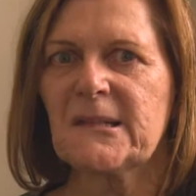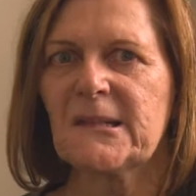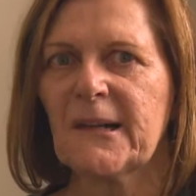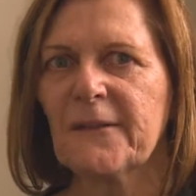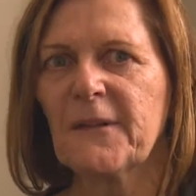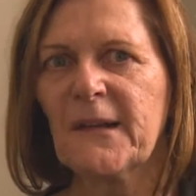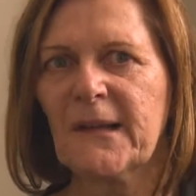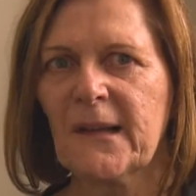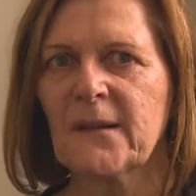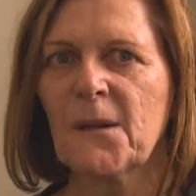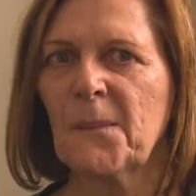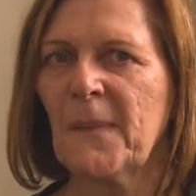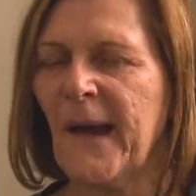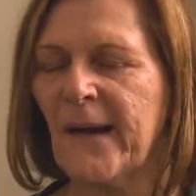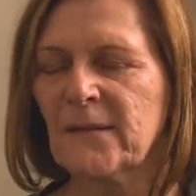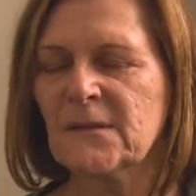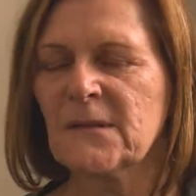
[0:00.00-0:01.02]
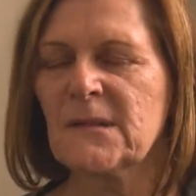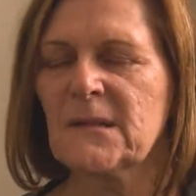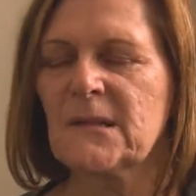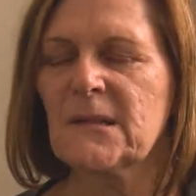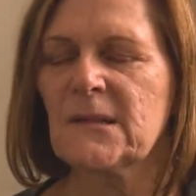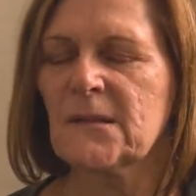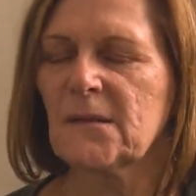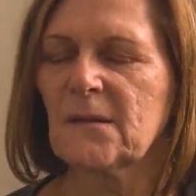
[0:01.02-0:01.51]
living in the mountains
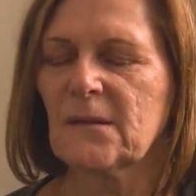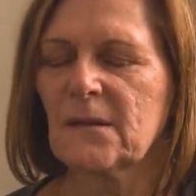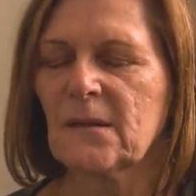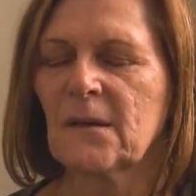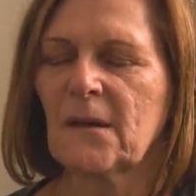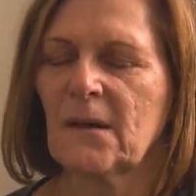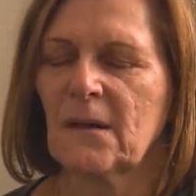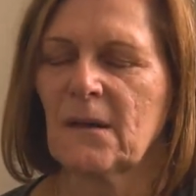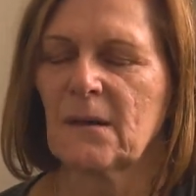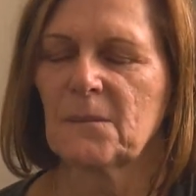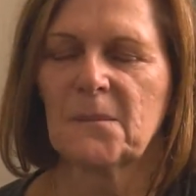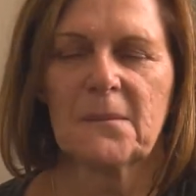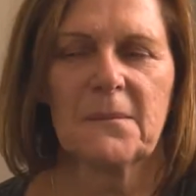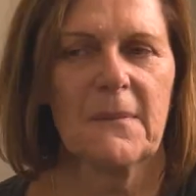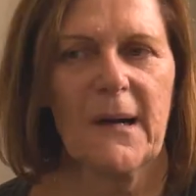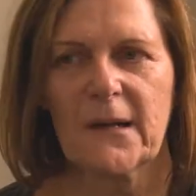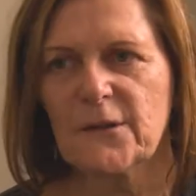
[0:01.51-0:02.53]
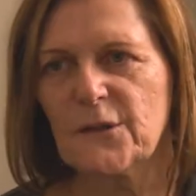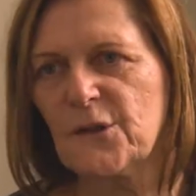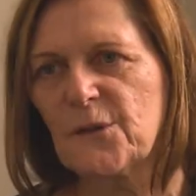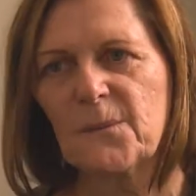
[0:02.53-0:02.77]
much,